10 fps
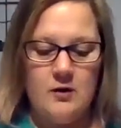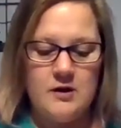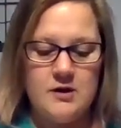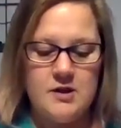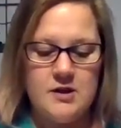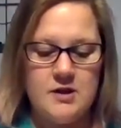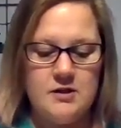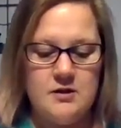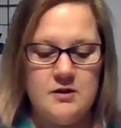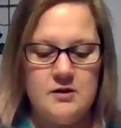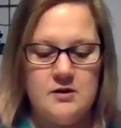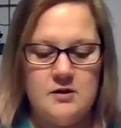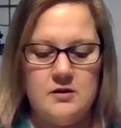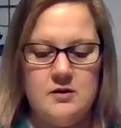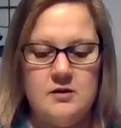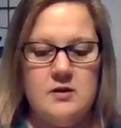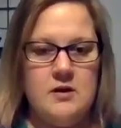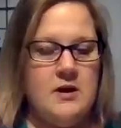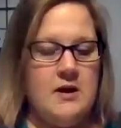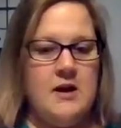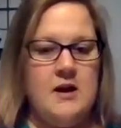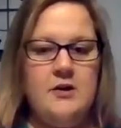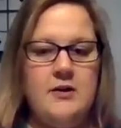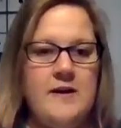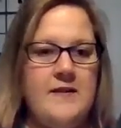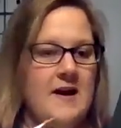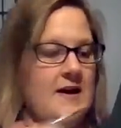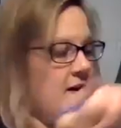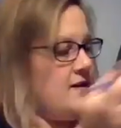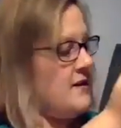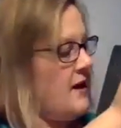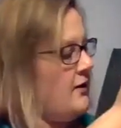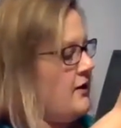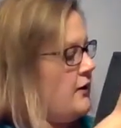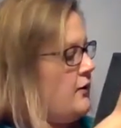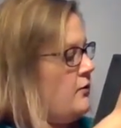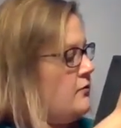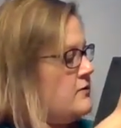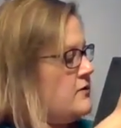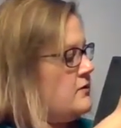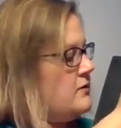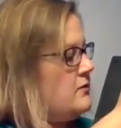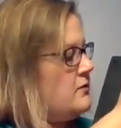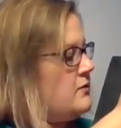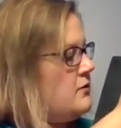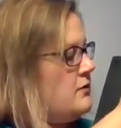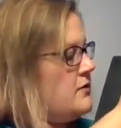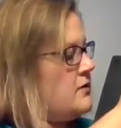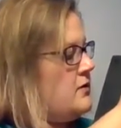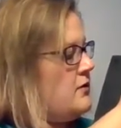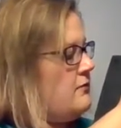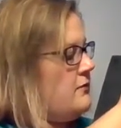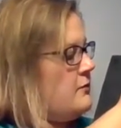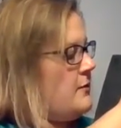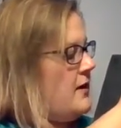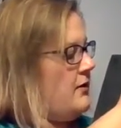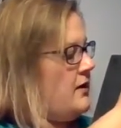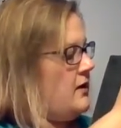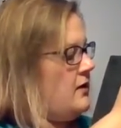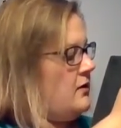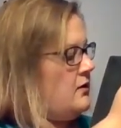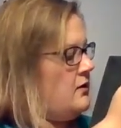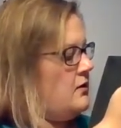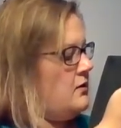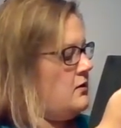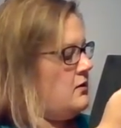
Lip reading: orange and create that nice carrot nose. So start from about here.